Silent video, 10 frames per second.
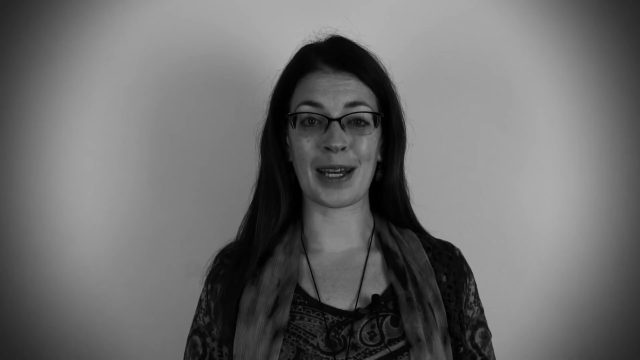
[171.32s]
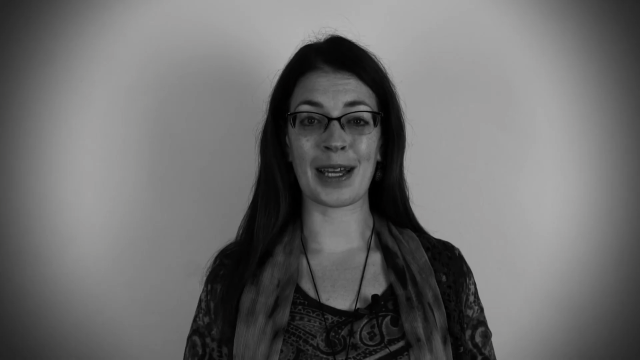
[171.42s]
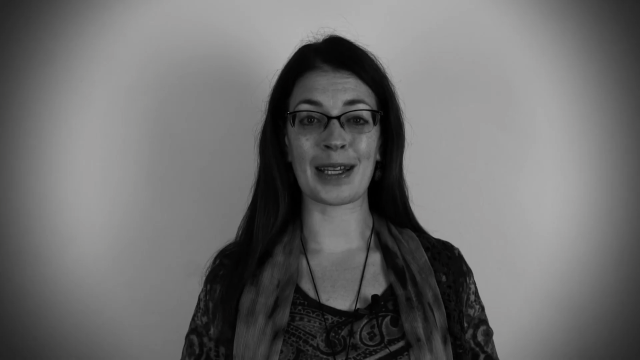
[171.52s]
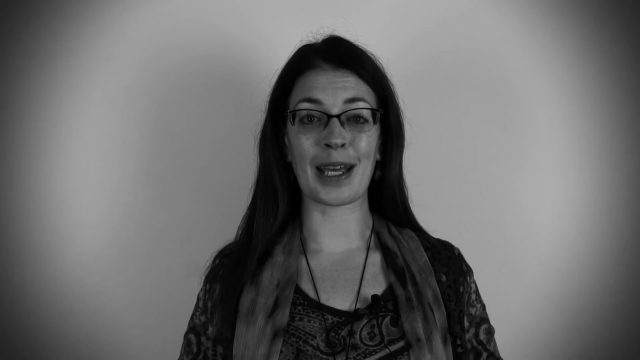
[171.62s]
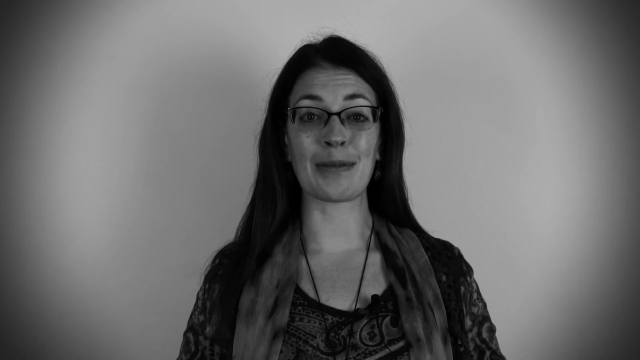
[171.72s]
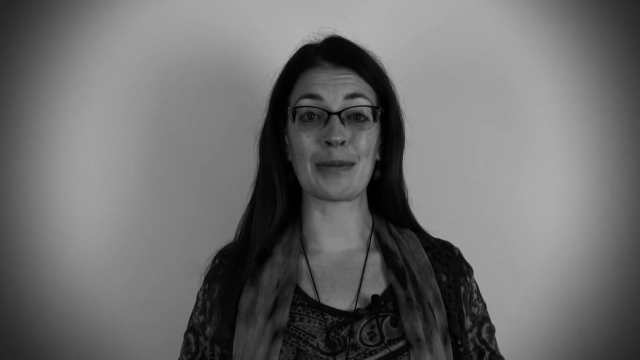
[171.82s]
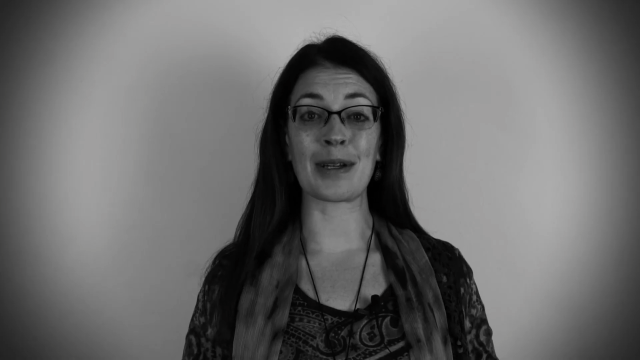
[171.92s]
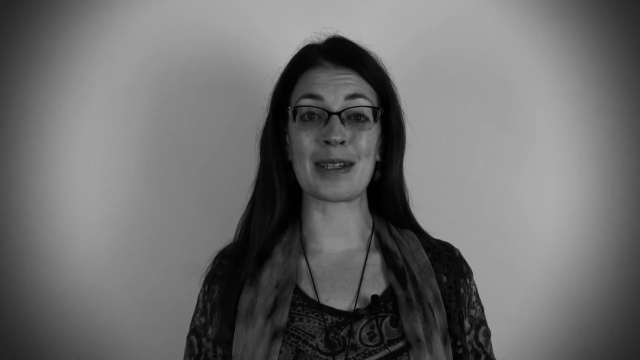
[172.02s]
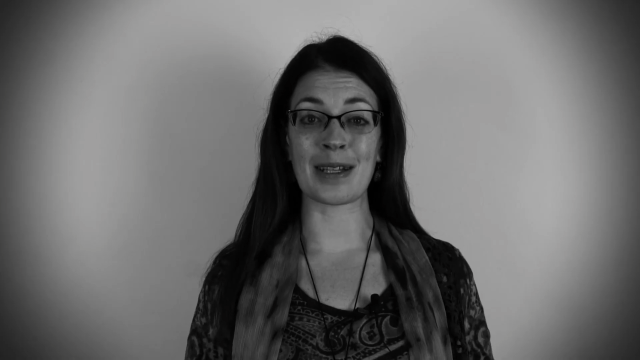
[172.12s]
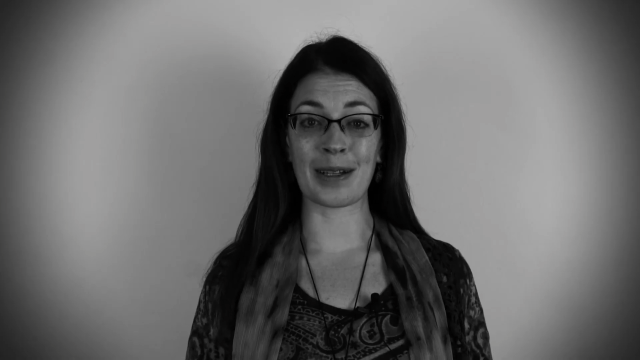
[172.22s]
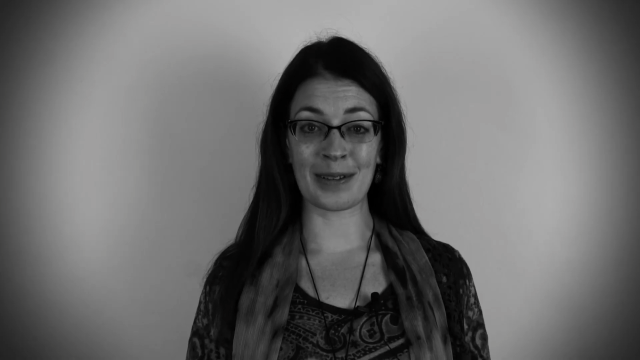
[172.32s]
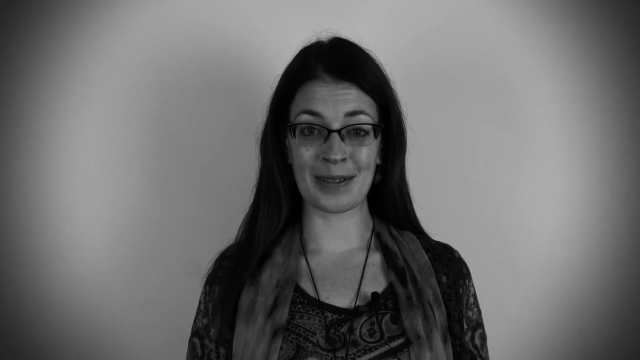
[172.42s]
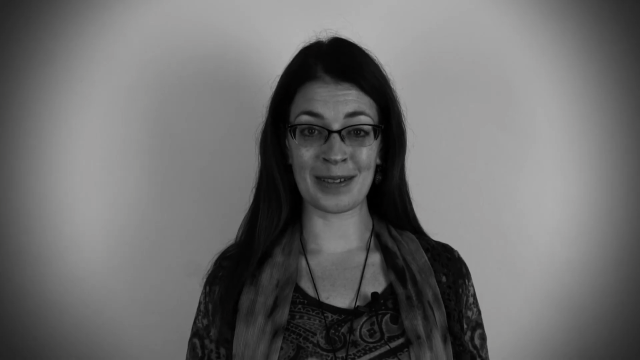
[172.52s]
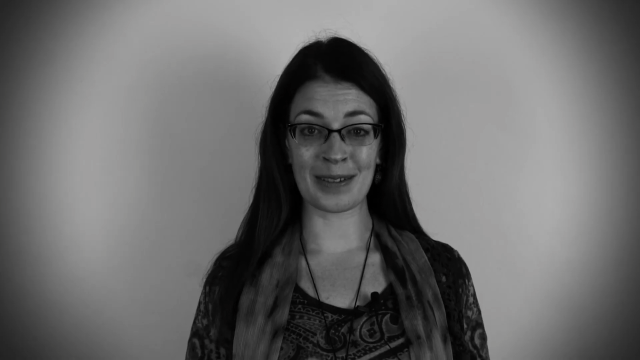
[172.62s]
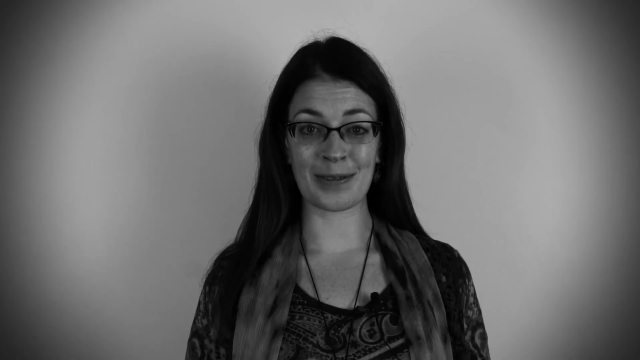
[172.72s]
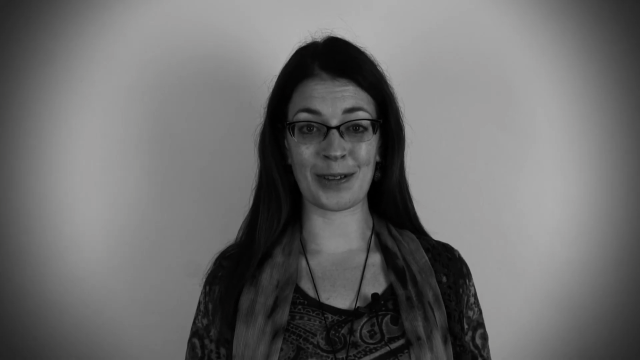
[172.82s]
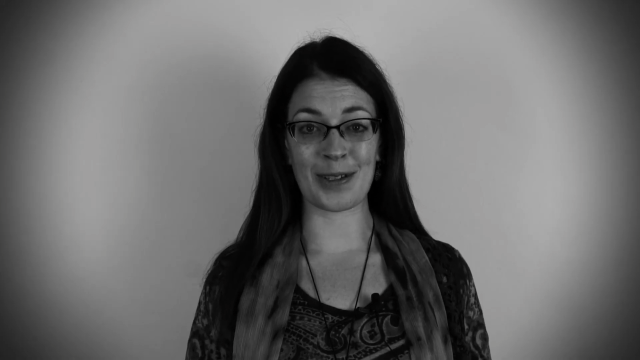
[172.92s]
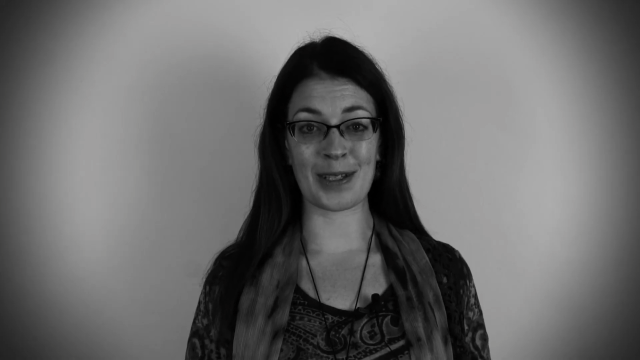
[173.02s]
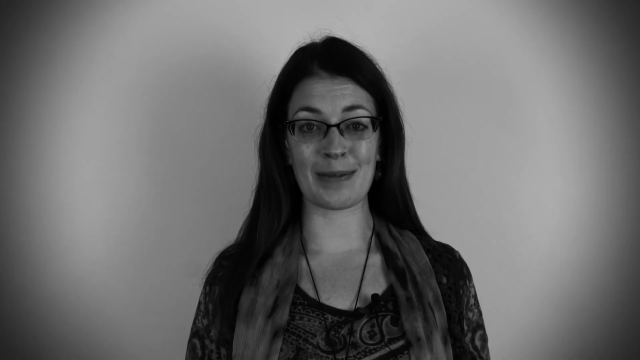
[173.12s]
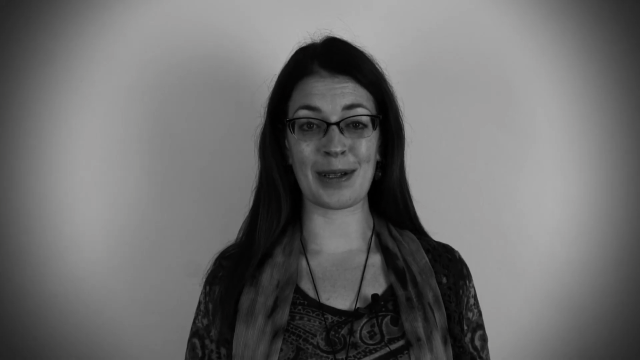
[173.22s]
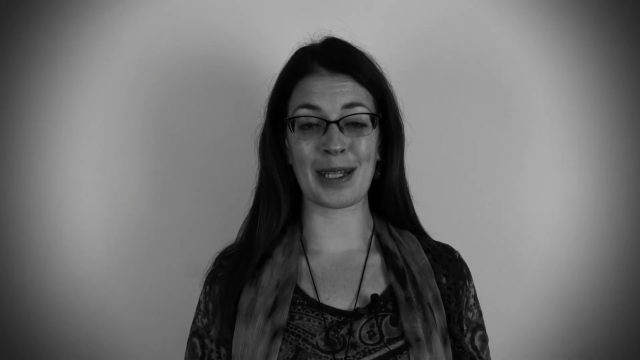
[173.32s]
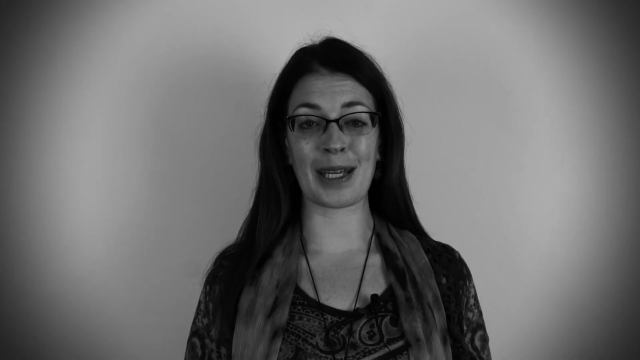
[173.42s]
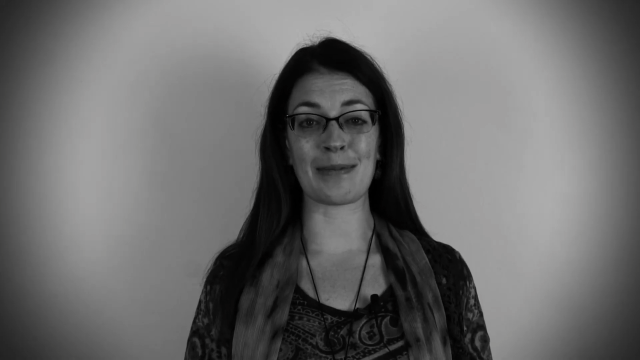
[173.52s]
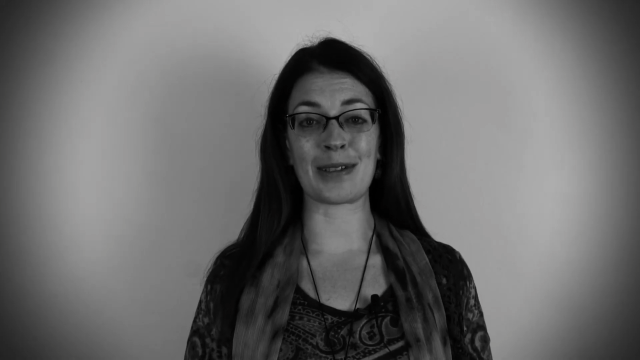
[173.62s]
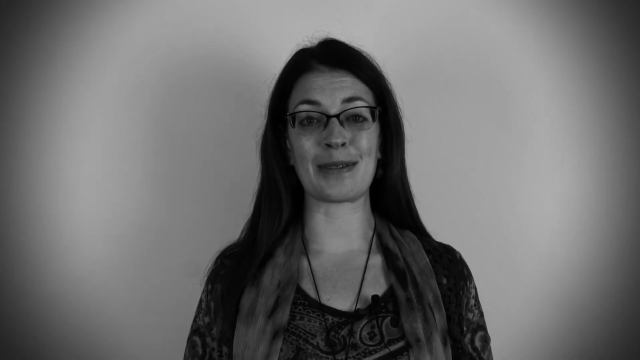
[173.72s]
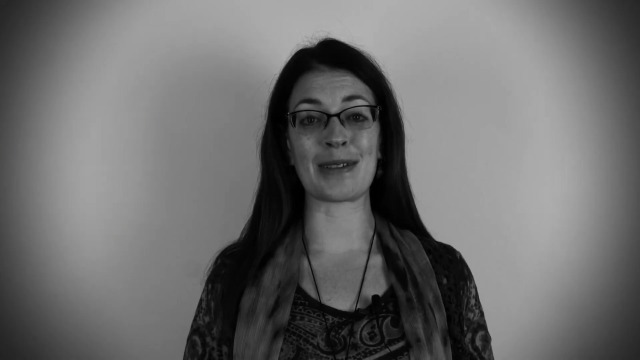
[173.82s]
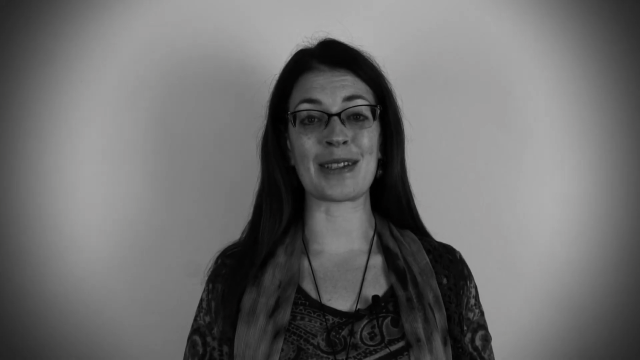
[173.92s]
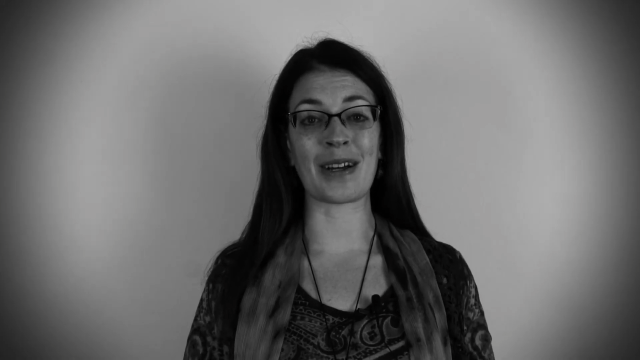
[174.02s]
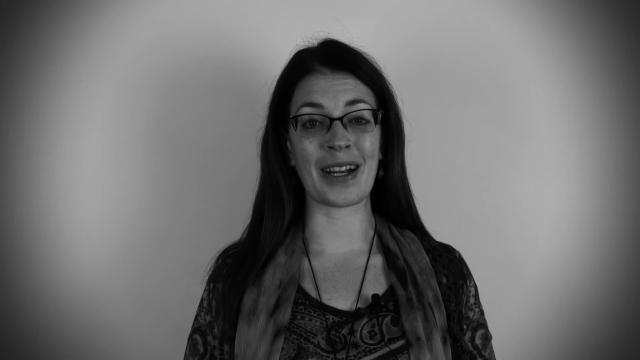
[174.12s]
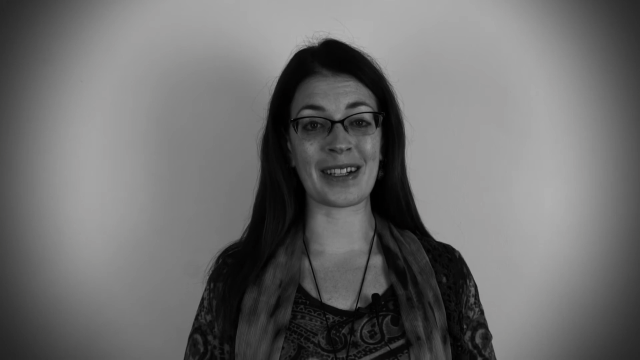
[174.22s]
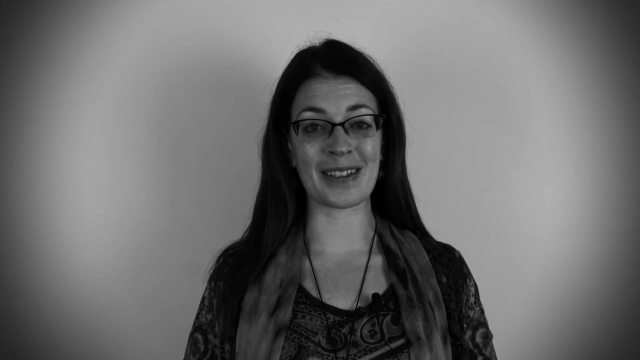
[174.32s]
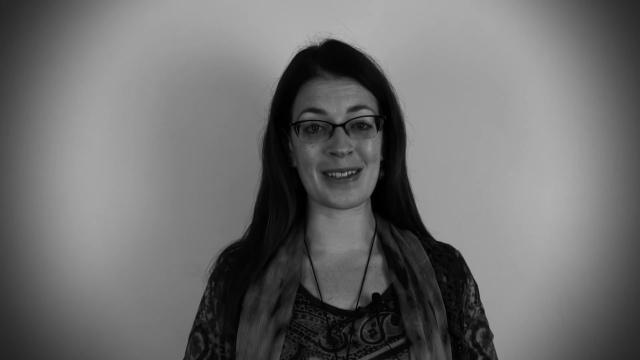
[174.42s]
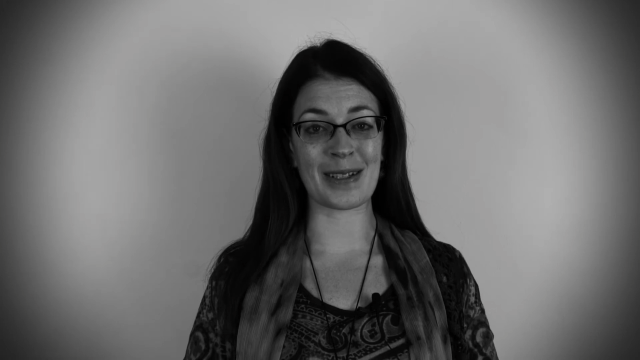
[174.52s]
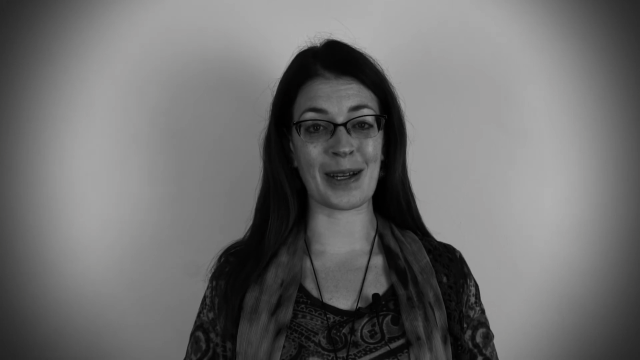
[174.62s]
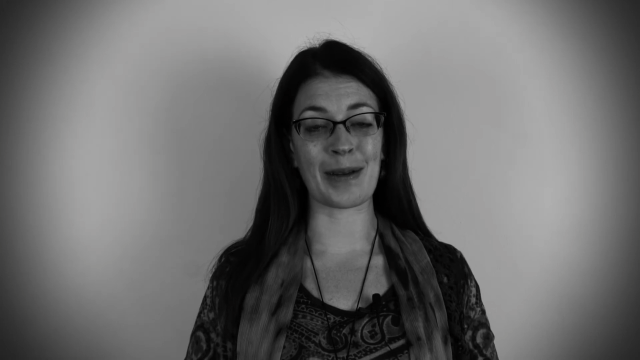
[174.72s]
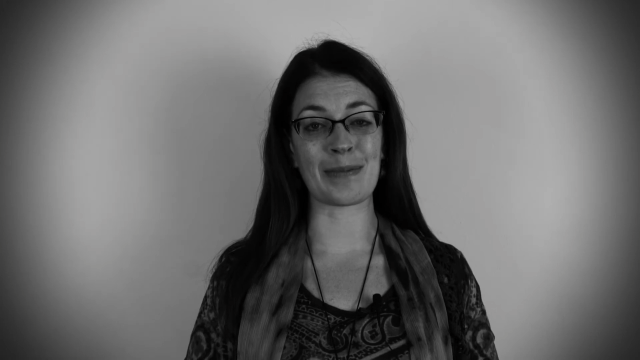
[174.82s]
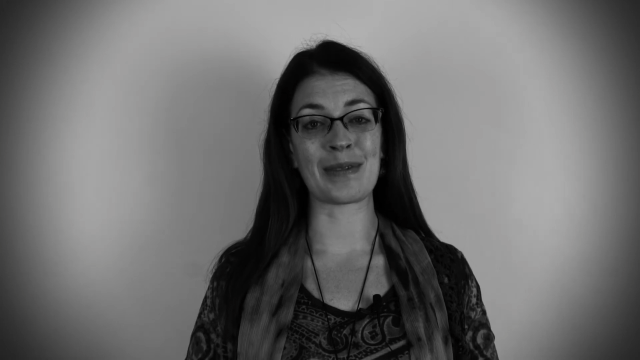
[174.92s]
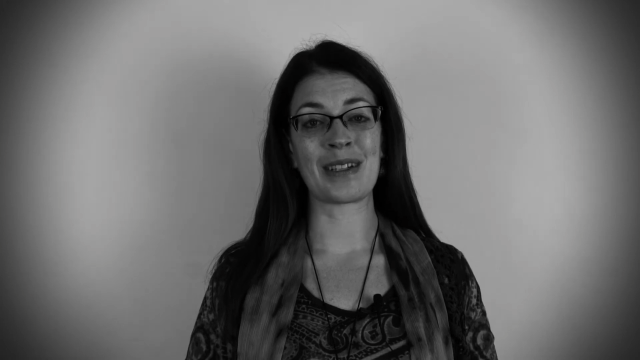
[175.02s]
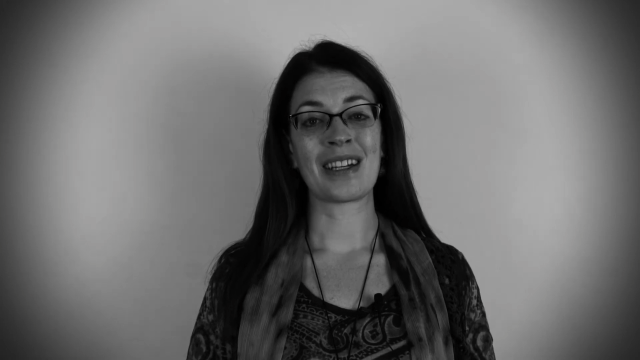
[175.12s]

I came with my son the first time I came, and he was 9 at the time.